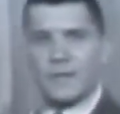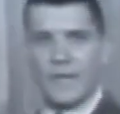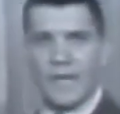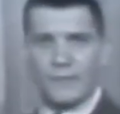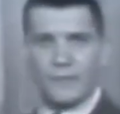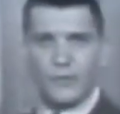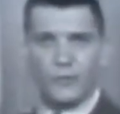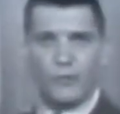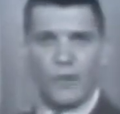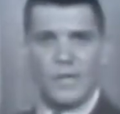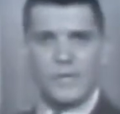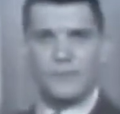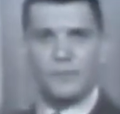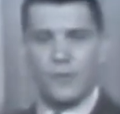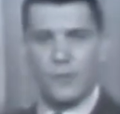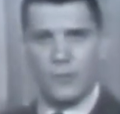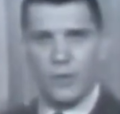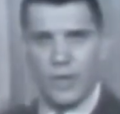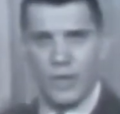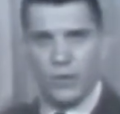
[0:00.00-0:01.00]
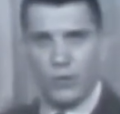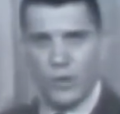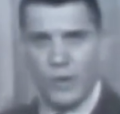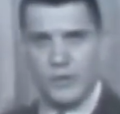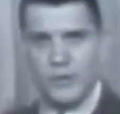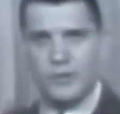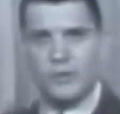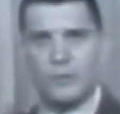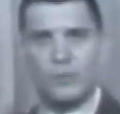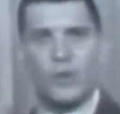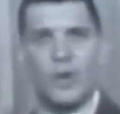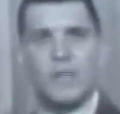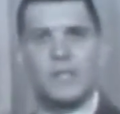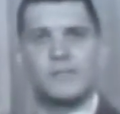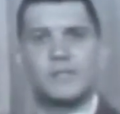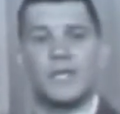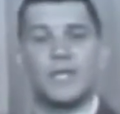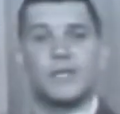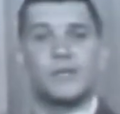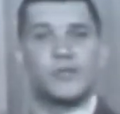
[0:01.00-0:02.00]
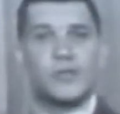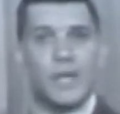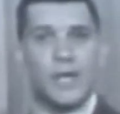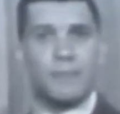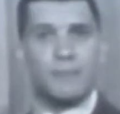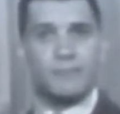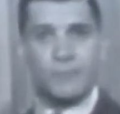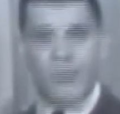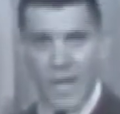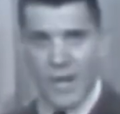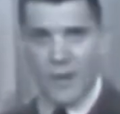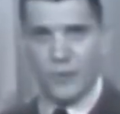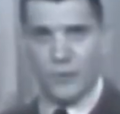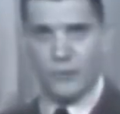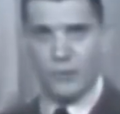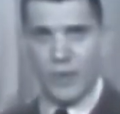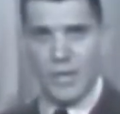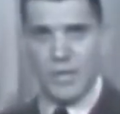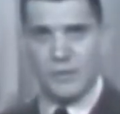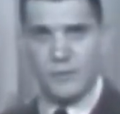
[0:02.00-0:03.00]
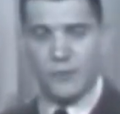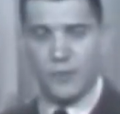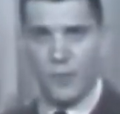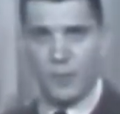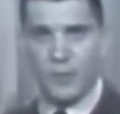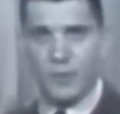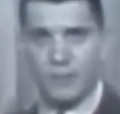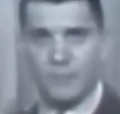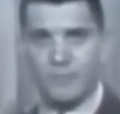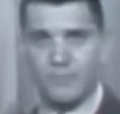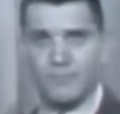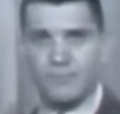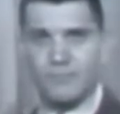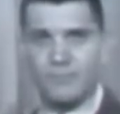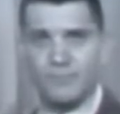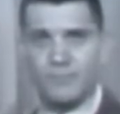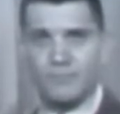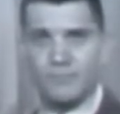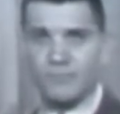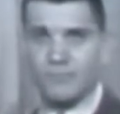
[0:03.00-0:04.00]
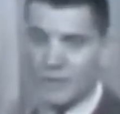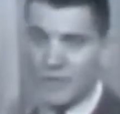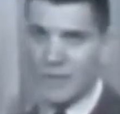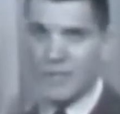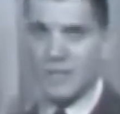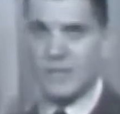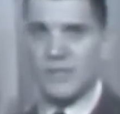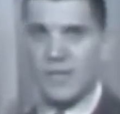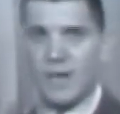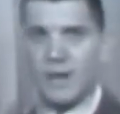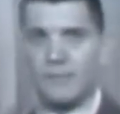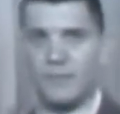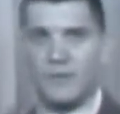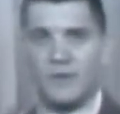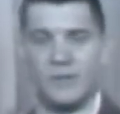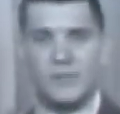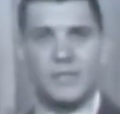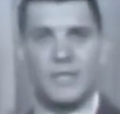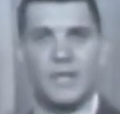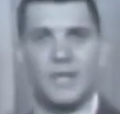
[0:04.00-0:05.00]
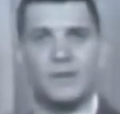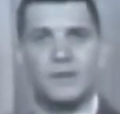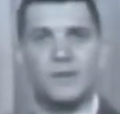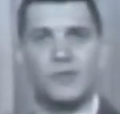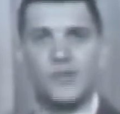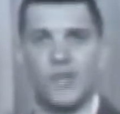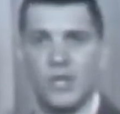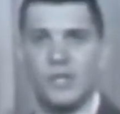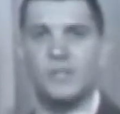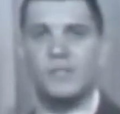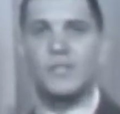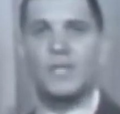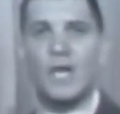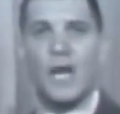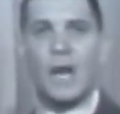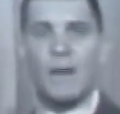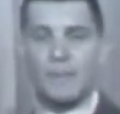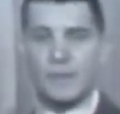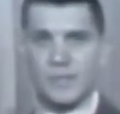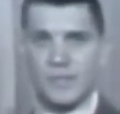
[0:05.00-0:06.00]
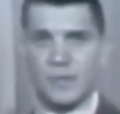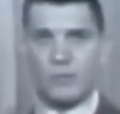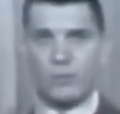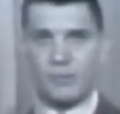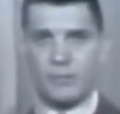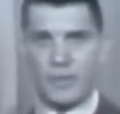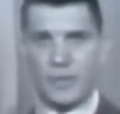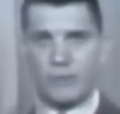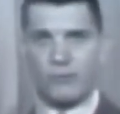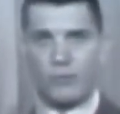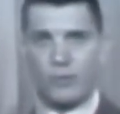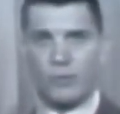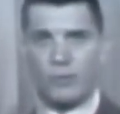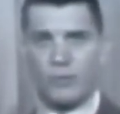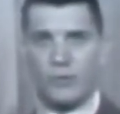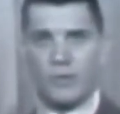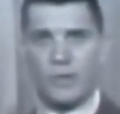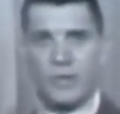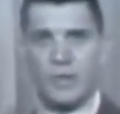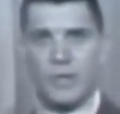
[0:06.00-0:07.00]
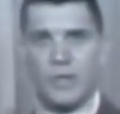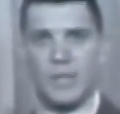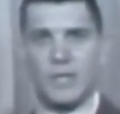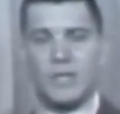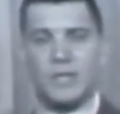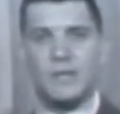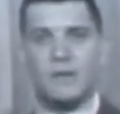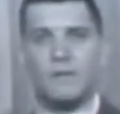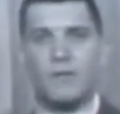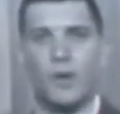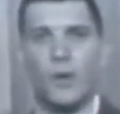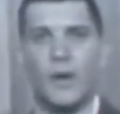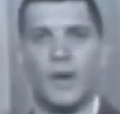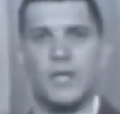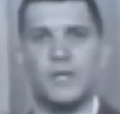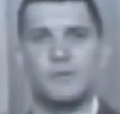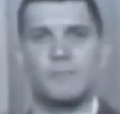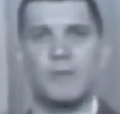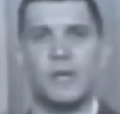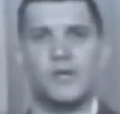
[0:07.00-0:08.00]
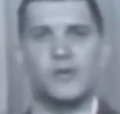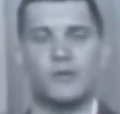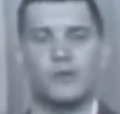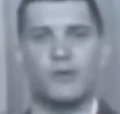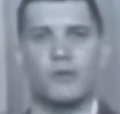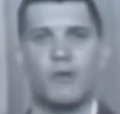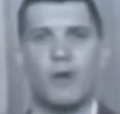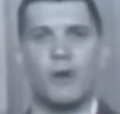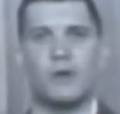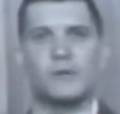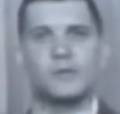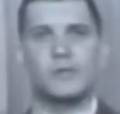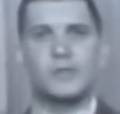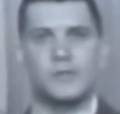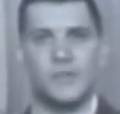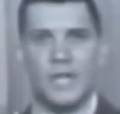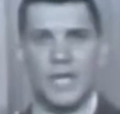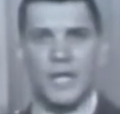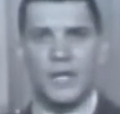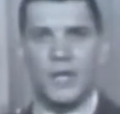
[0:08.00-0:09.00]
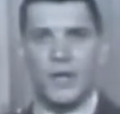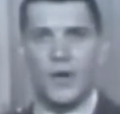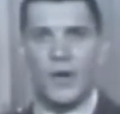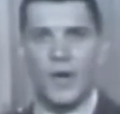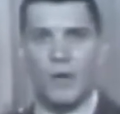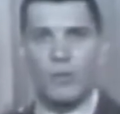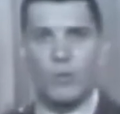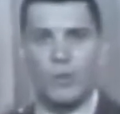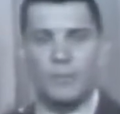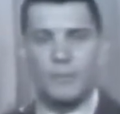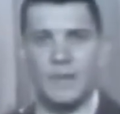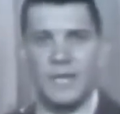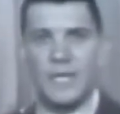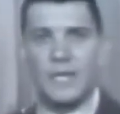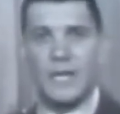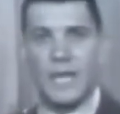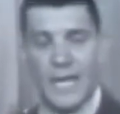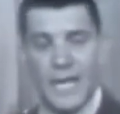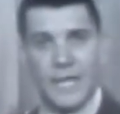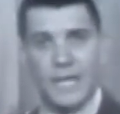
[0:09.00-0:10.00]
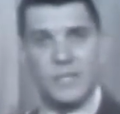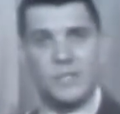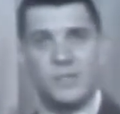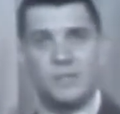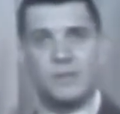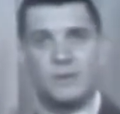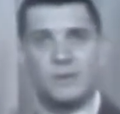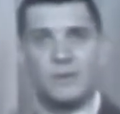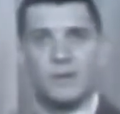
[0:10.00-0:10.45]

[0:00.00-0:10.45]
Now, if the transformer in question was a step-down transformer, then it's obvious that just the opposite would be true. The voltage measured across the secondary would be less